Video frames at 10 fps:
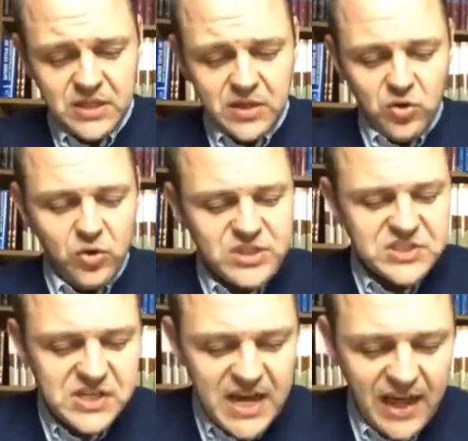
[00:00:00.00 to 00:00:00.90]
who does
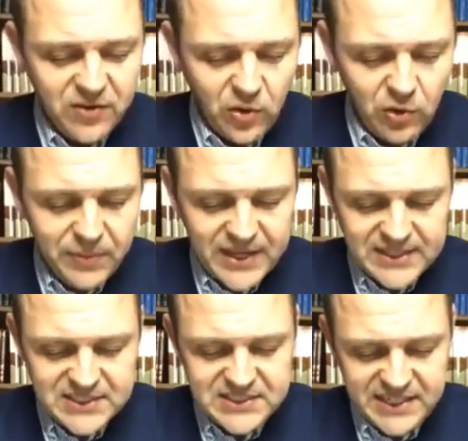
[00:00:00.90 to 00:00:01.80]
not know about
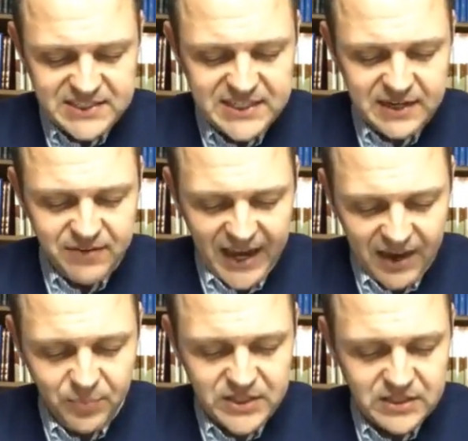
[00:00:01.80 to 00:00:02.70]
these things that have
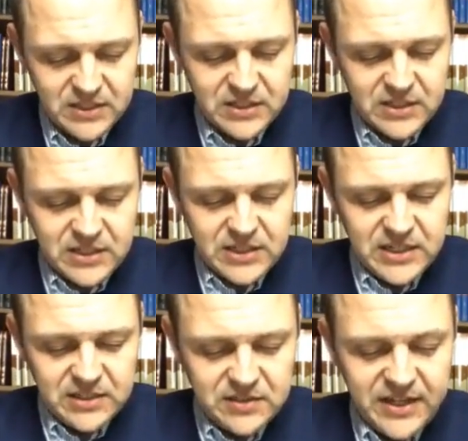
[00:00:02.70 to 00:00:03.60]
happened
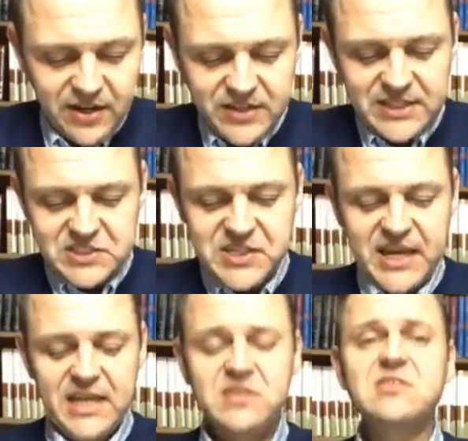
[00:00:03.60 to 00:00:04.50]
there in these
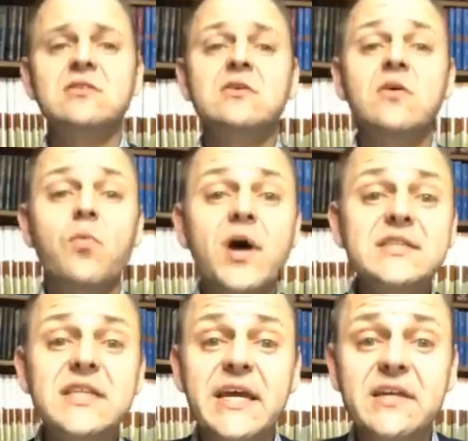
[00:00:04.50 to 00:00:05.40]
days?
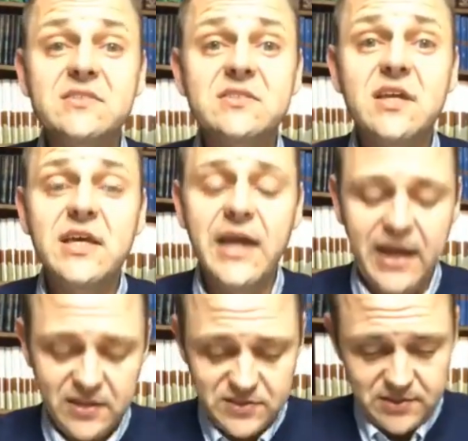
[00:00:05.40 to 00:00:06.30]
What things? he
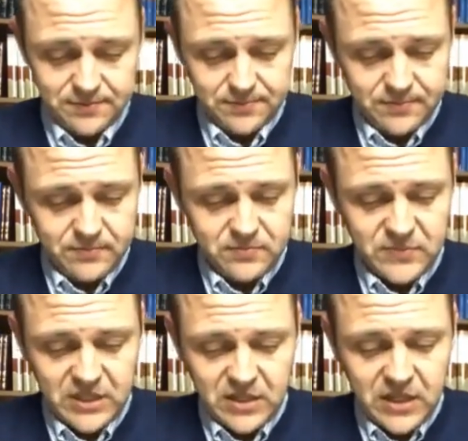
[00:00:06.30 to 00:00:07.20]
asked.
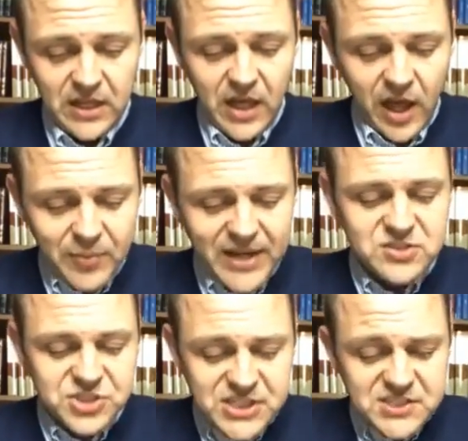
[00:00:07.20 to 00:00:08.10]
About
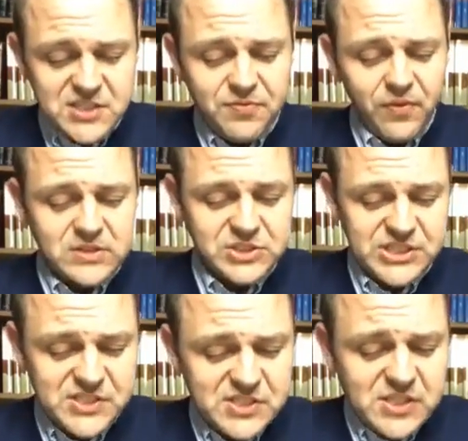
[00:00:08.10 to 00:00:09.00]
Jesus,
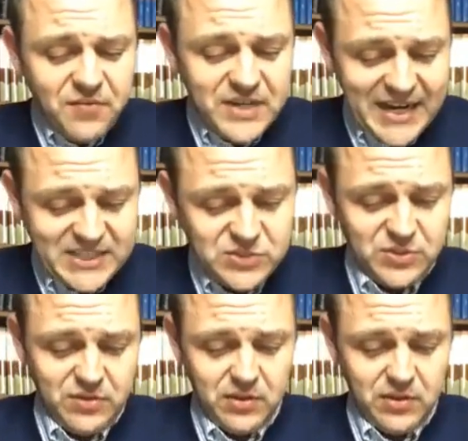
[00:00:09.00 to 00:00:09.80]
Jesus of Nazareth,